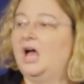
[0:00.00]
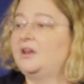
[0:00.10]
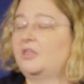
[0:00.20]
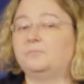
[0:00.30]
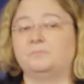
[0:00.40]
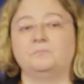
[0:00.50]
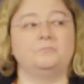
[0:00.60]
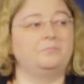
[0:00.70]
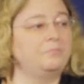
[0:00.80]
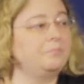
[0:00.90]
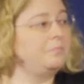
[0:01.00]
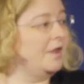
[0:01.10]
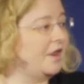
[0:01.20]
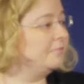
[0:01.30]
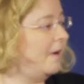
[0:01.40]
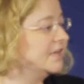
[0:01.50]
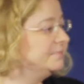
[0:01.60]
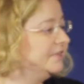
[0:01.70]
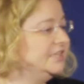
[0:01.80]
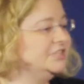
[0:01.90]
Another
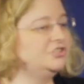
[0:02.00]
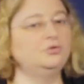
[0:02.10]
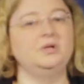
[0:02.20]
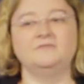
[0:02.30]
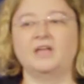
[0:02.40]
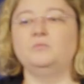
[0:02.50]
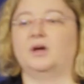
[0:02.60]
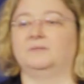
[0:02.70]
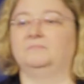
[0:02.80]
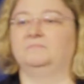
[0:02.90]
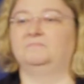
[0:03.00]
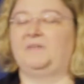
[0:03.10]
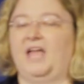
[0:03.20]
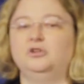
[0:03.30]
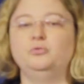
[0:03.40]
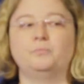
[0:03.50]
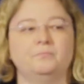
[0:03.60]
possibility is to invent one. Can